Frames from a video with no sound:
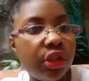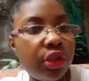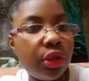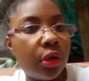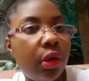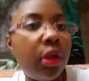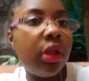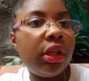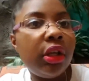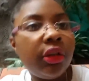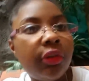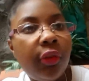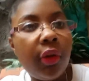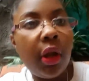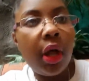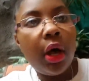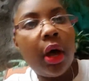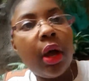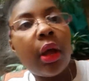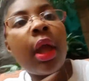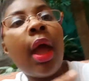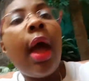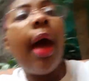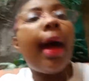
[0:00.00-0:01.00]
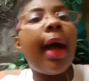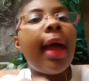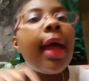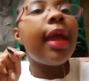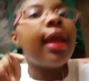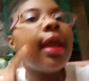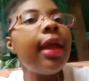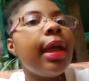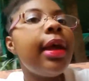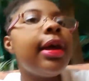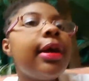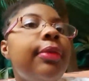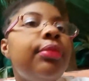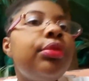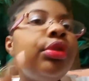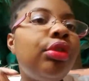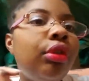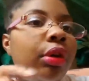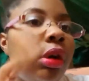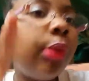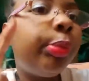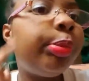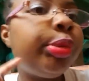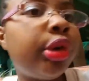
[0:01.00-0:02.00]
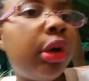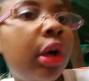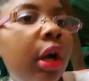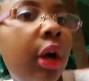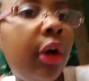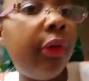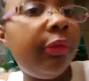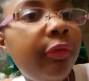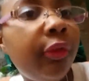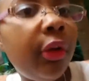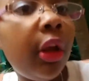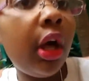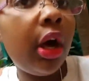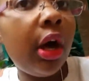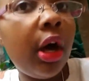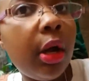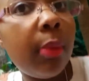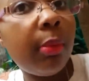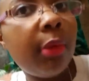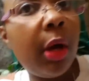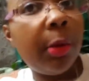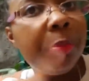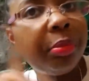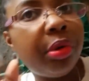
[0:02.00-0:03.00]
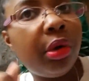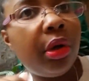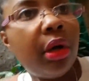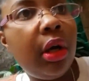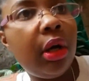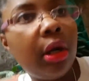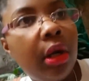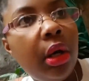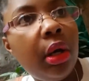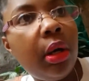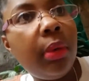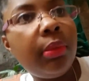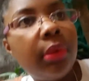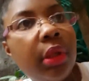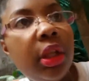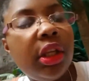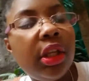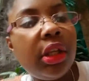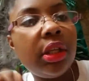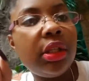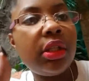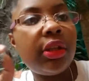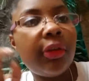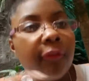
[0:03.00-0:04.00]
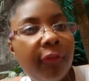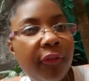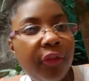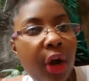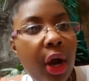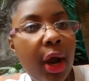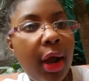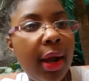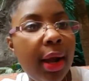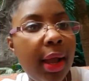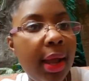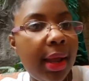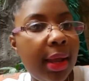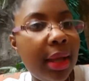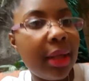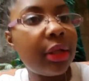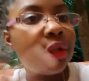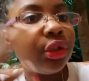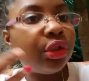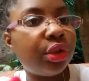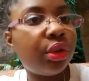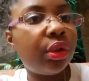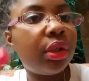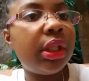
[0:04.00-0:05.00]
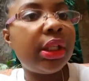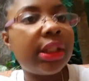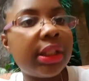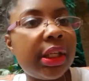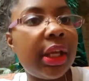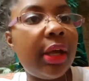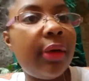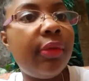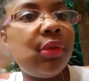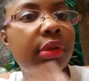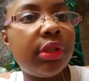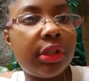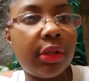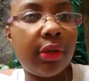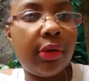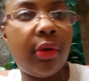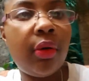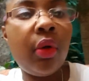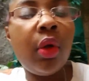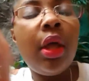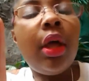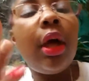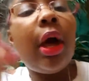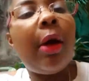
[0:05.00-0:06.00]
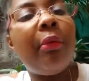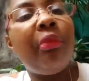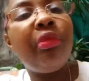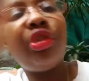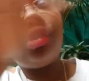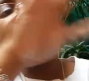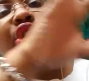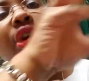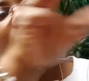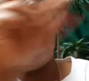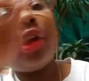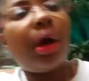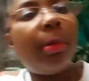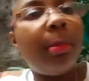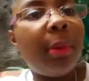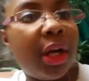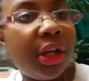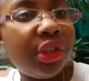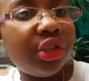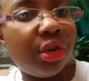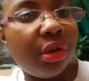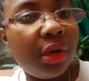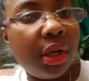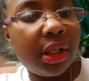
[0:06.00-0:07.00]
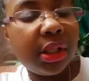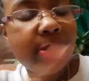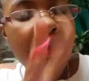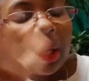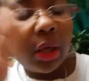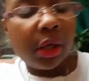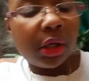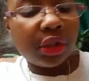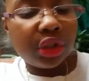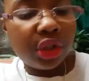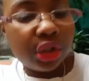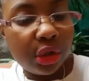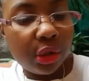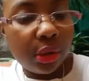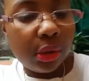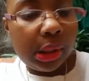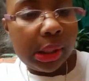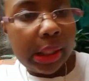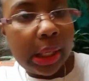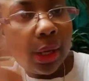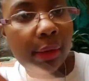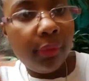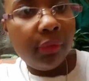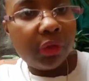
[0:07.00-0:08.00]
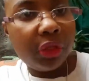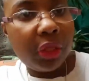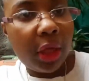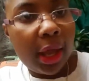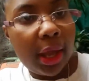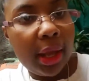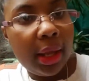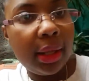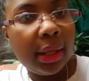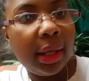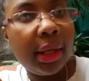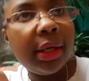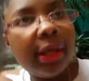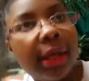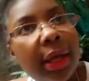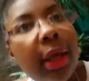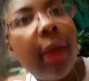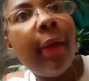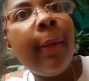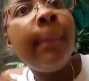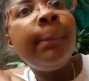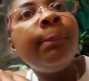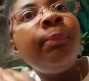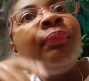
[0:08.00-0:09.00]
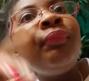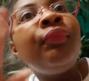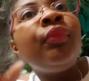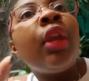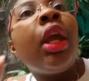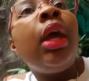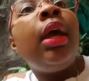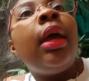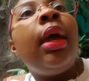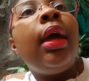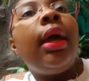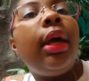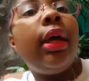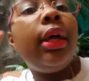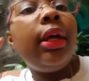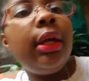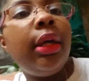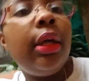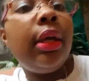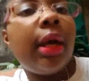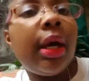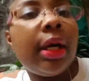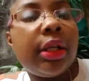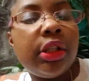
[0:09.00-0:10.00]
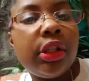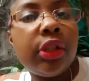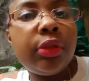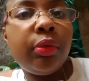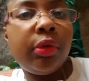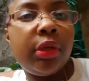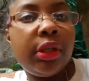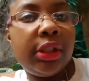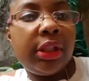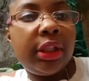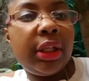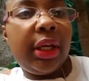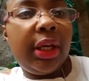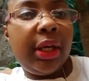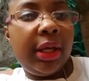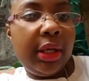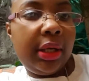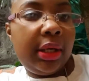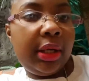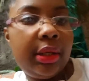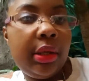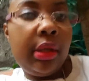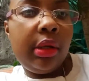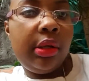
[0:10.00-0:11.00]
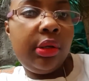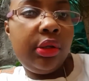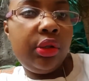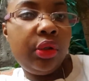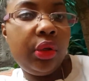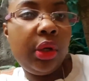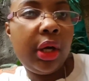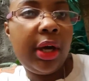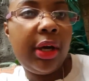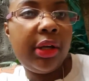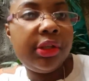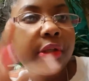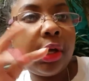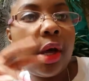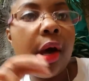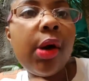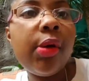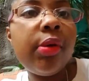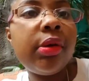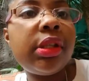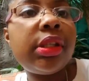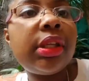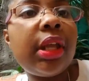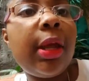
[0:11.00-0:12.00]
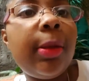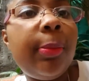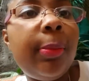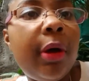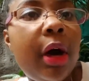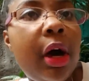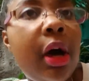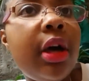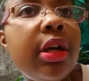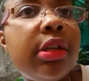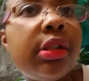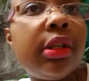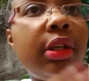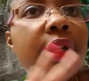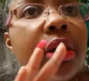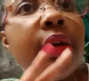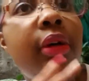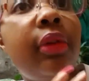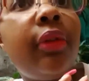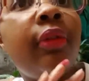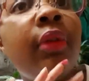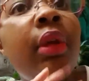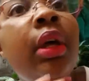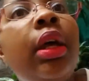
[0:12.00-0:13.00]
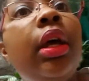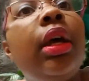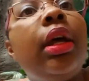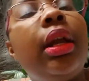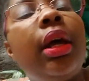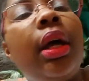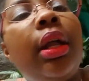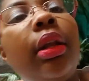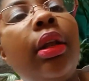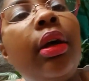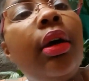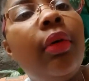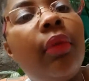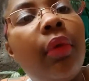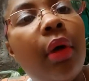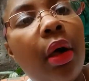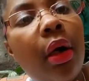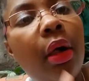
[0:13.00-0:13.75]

enjoyed this vlog. I am doing a prom vlog. My prom is Friday the 27th. So I'm going to show y'all my dress, my jewelry, everything like that. And I just want to say, you guys always stay positive, And I love